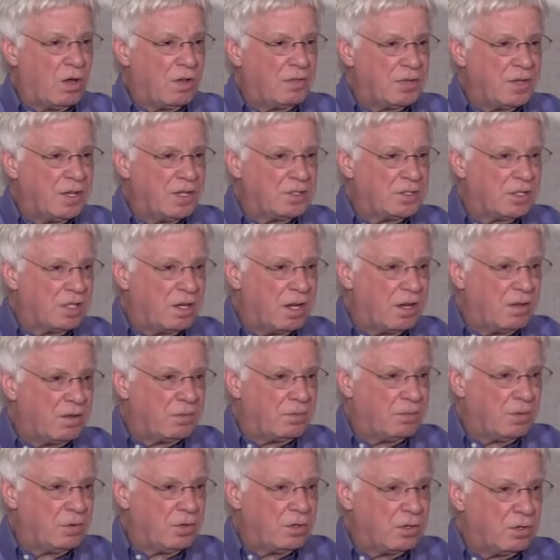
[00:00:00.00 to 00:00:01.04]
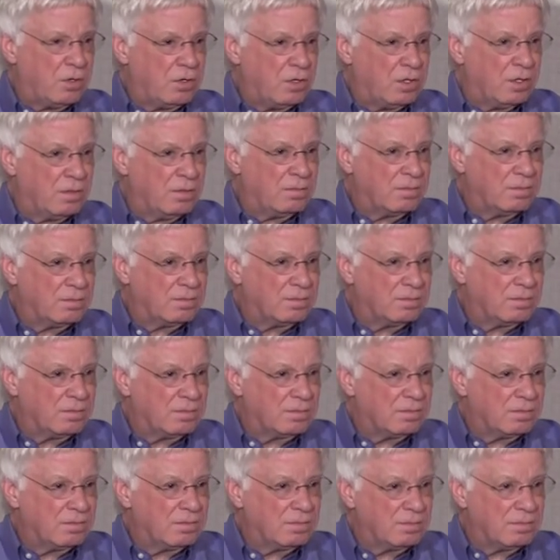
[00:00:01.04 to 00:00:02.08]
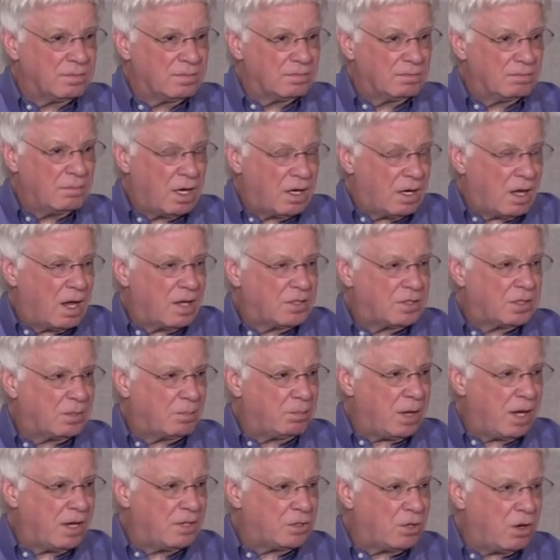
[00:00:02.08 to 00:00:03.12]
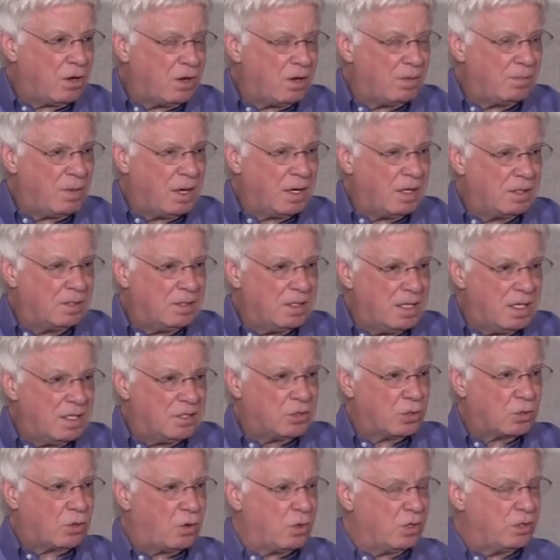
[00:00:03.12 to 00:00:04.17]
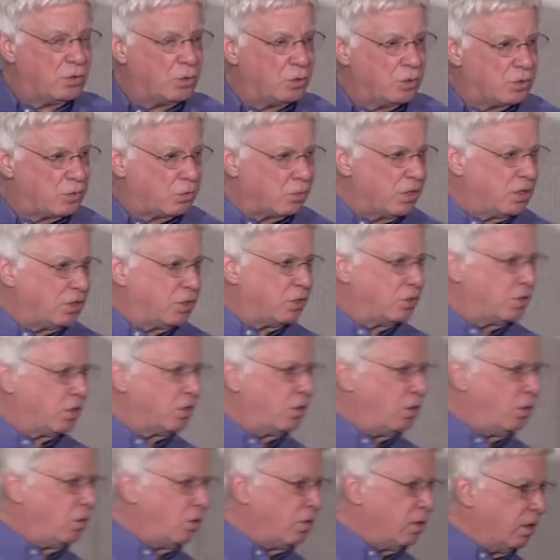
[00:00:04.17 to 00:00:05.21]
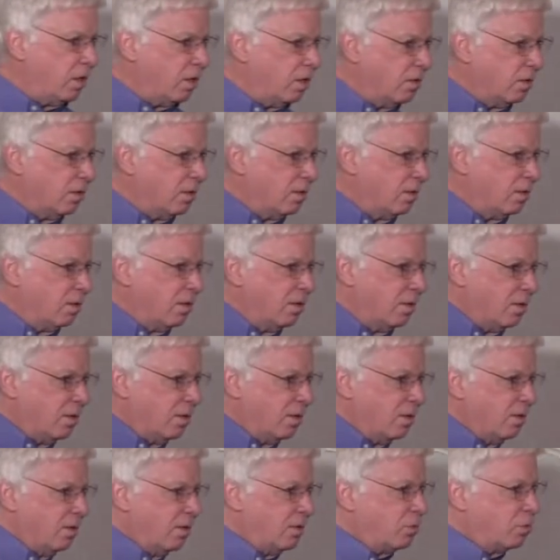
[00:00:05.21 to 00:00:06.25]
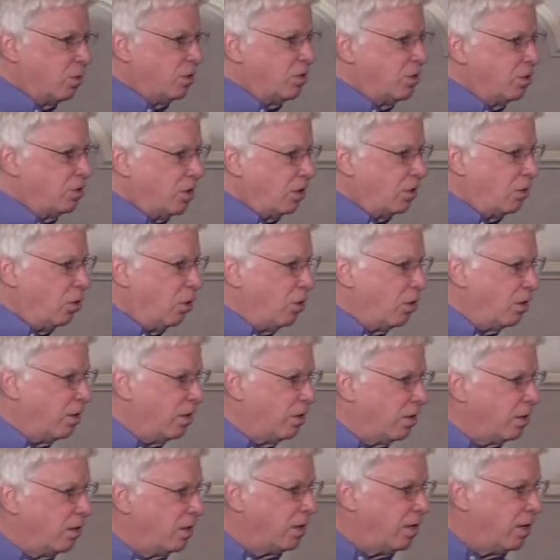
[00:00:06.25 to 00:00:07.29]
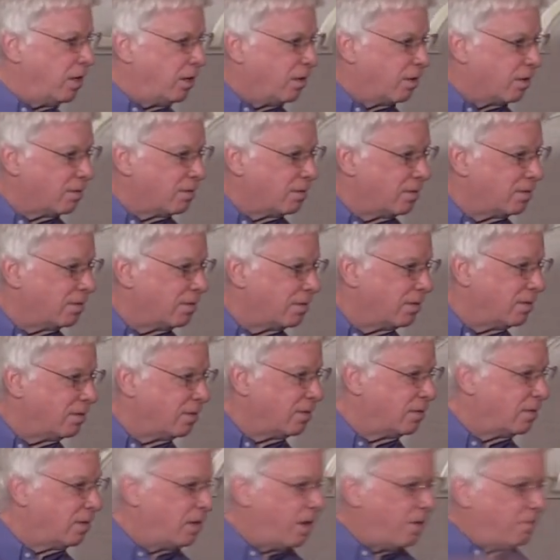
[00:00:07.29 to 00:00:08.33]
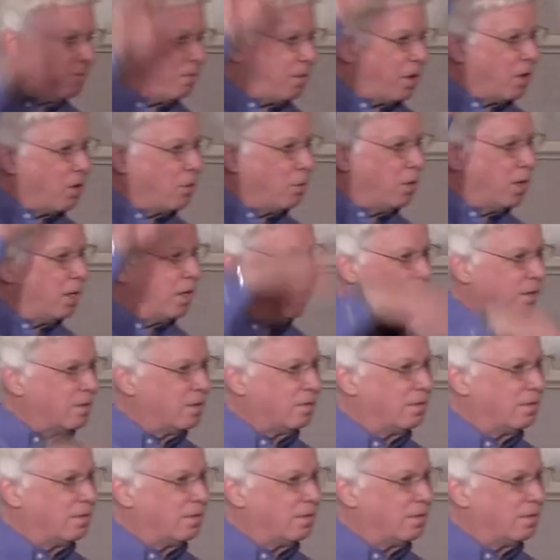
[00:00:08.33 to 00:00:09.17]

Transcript: all things together for the good. My God supplies all of my needs according to His riches and glory. His riches and glory are in here, they're not far away.